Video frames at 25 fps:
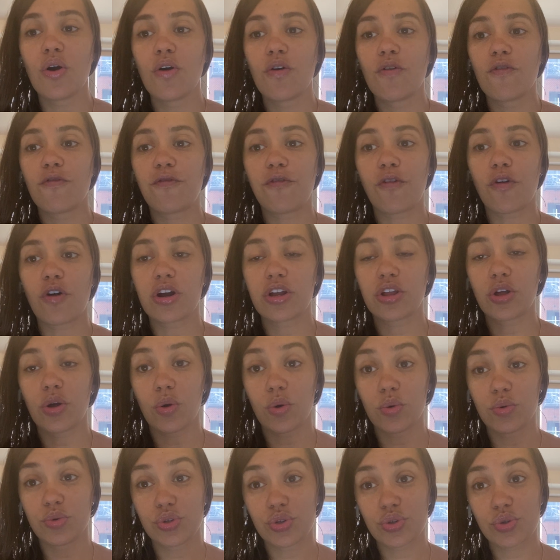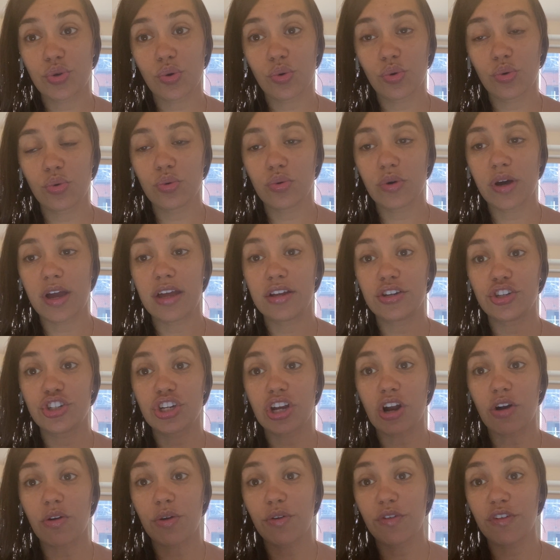for the whole school and
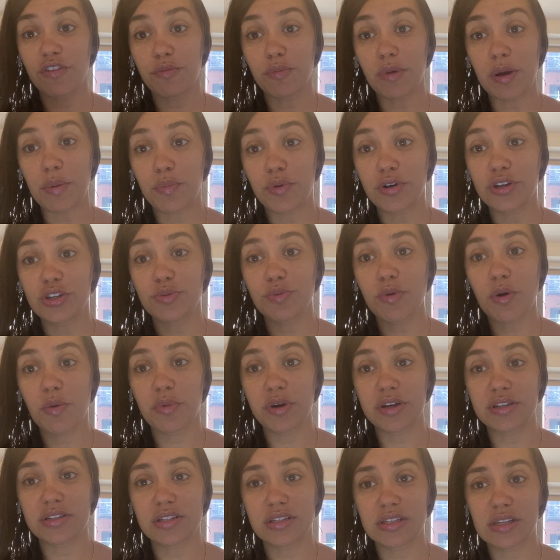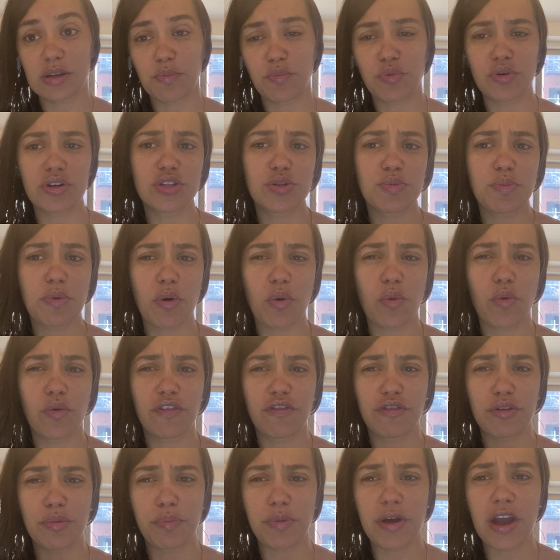sharing with my principal, my assistant principal,
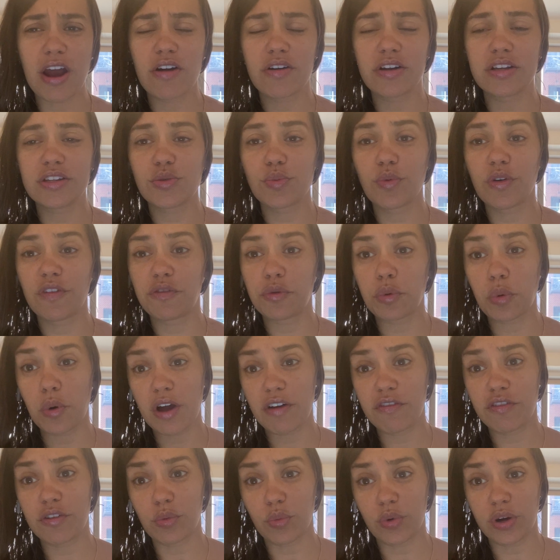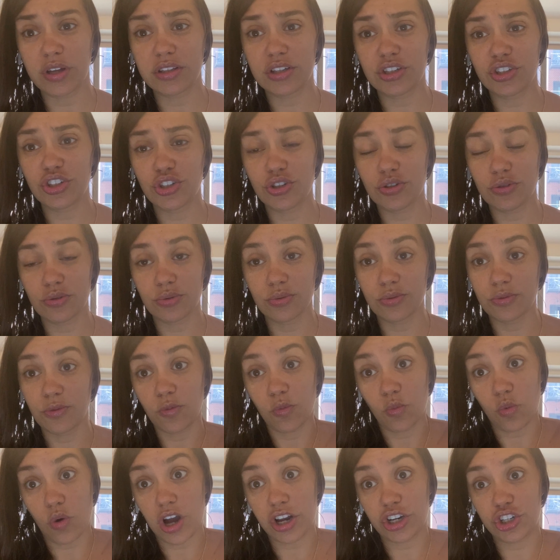with the parents, with whoever wanted to
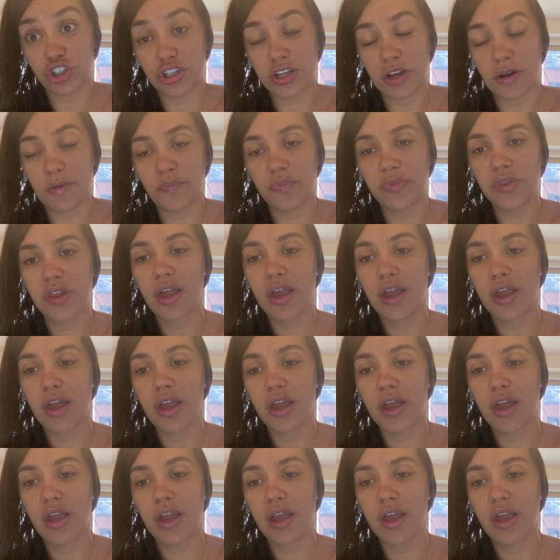watch them.